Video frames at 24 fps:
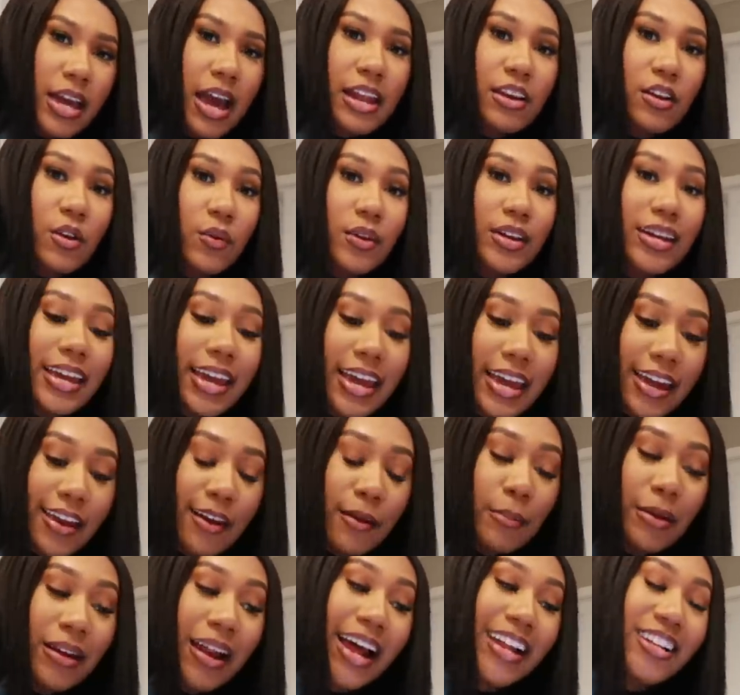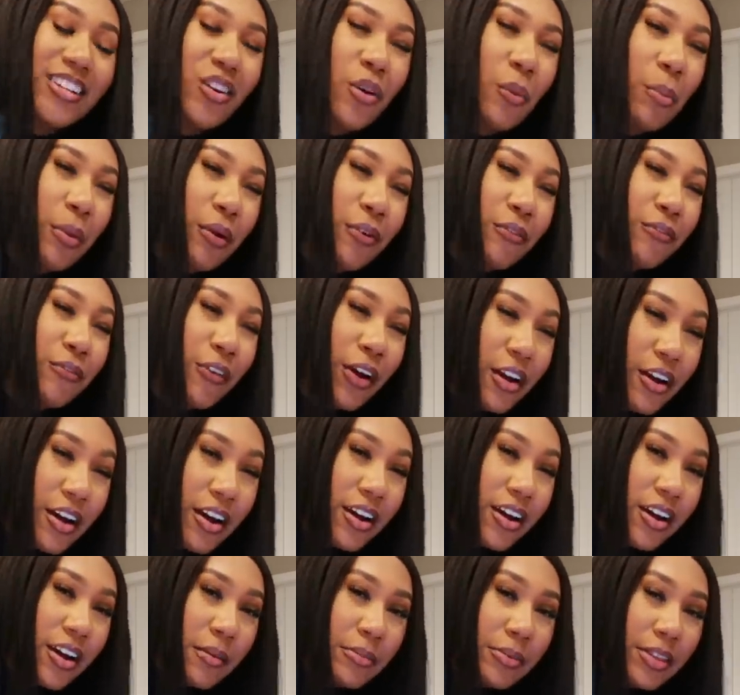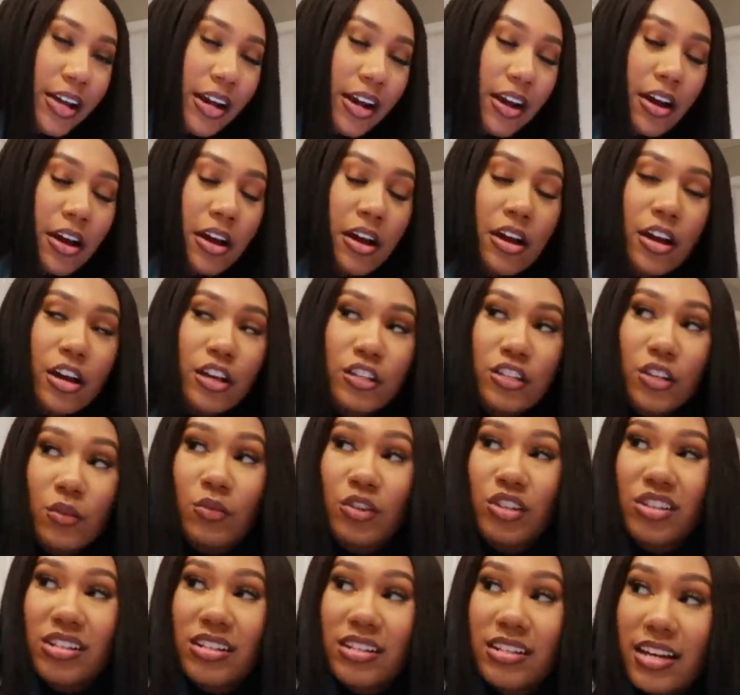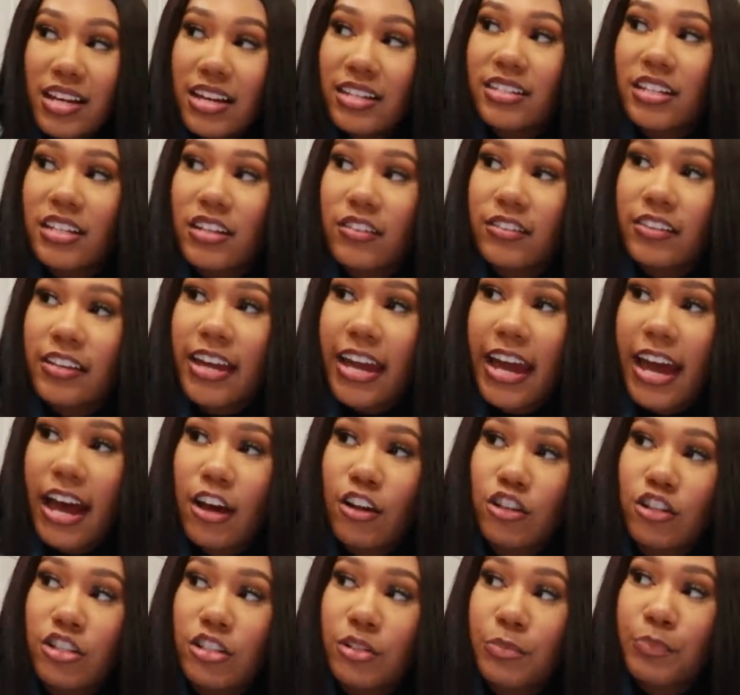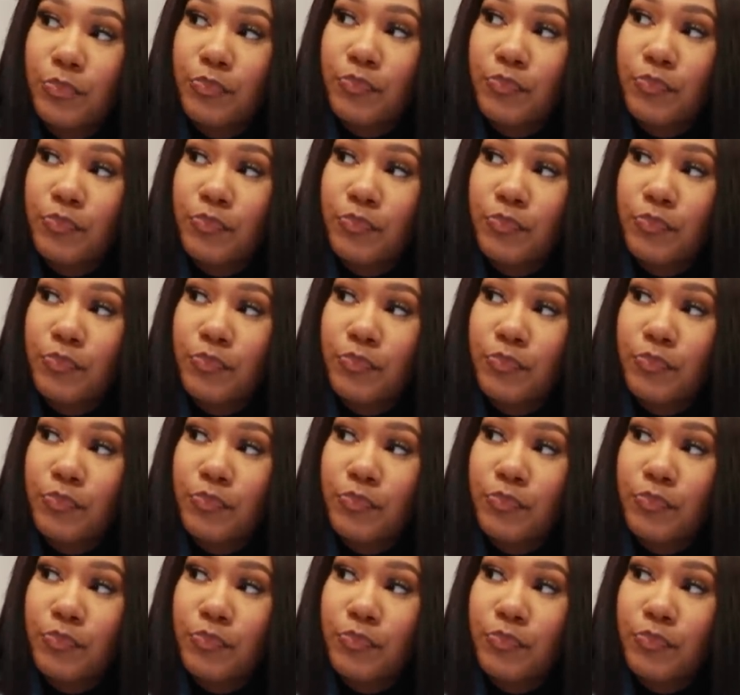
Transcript: I don't care, but I don't prefer her up there. So when she does get on the couch,